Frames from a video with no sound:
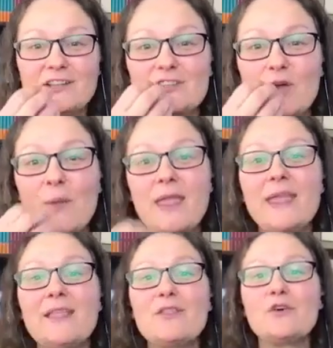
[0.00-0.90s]
And so,
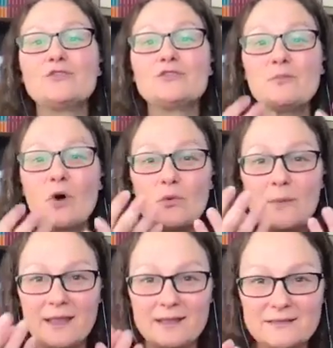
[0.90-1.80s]
in those
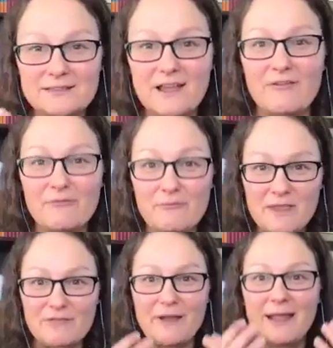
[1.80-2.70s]
moments of
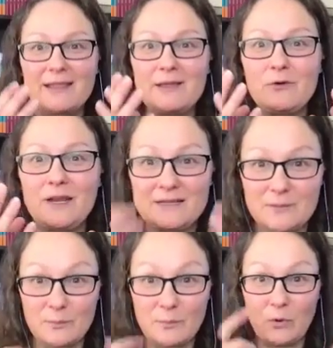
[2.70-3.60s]
me finally
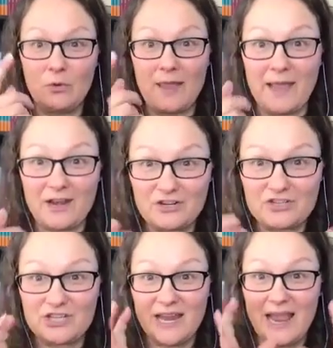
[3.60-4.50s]
wanting to pull my
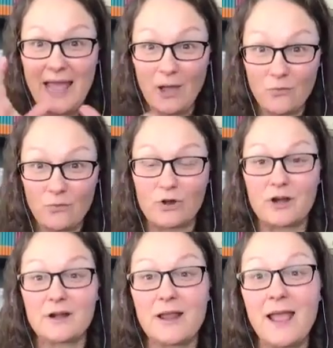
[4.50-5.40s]
energy
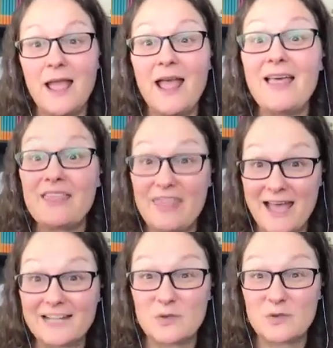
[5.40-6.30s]
outward,
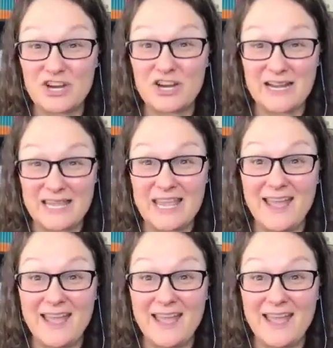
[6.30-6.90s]
that's what you're going to